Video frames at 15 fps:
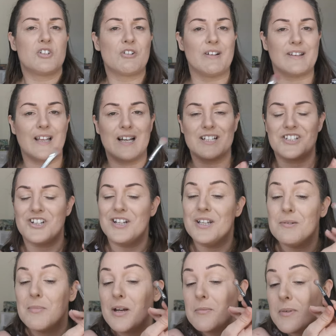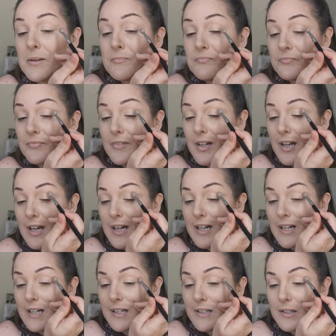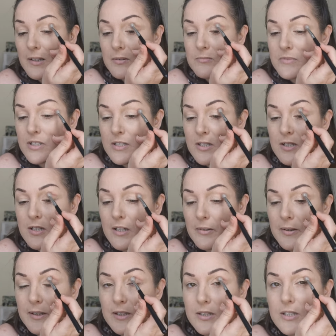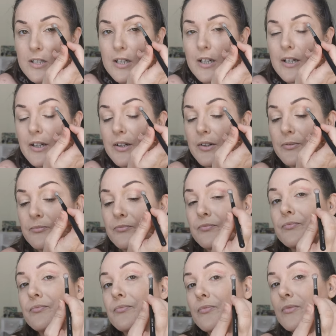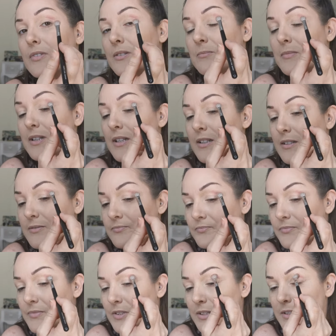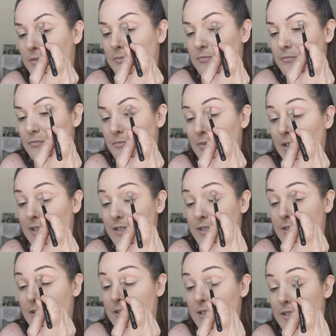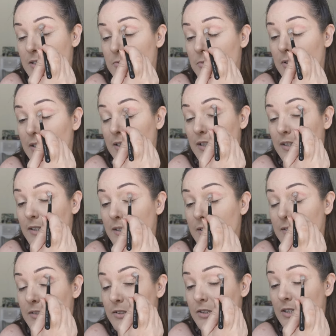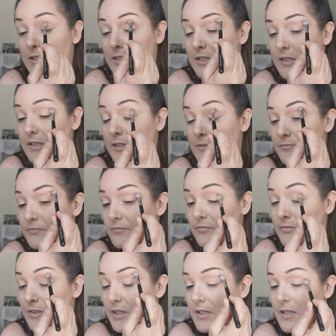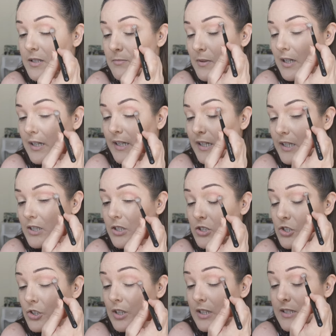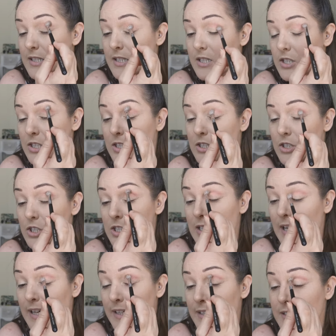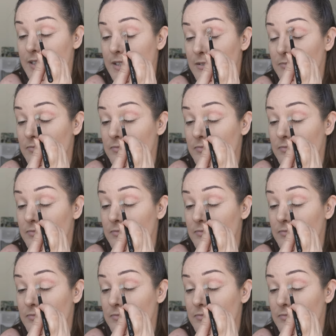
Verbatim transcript: enjoying that actually at the moment. And I'm just going to me place this one just as my transition shade.